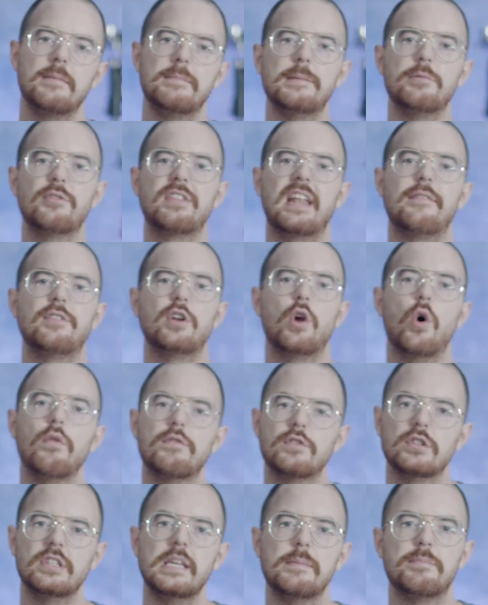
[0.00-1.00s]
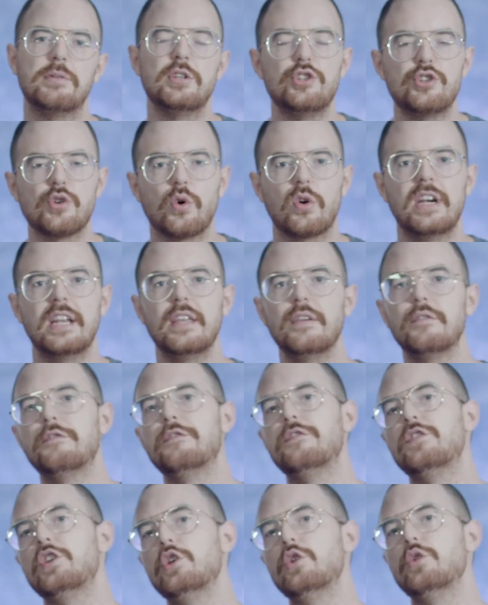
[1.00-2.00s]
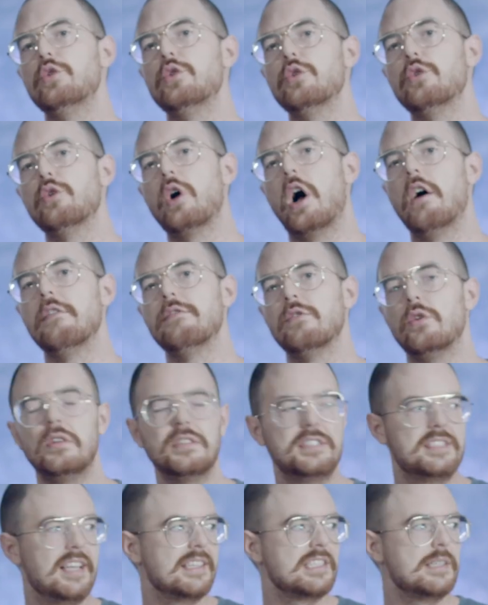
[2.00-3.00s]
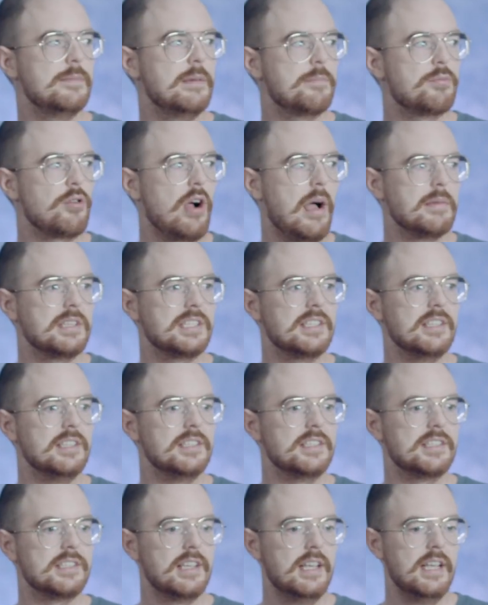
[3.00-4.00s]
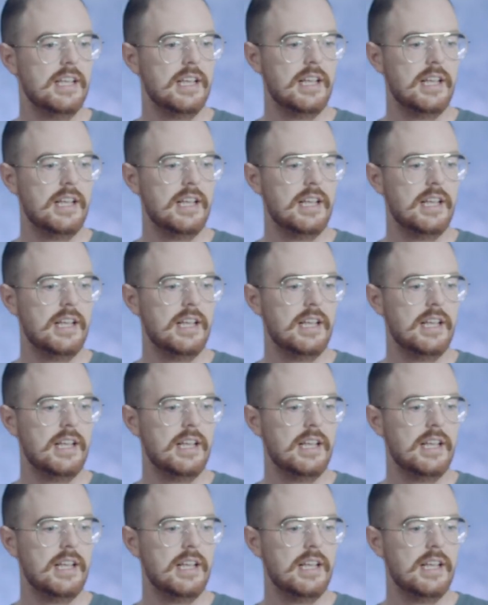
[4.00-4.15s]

people that have an overly pejorative view of Old Testament promises.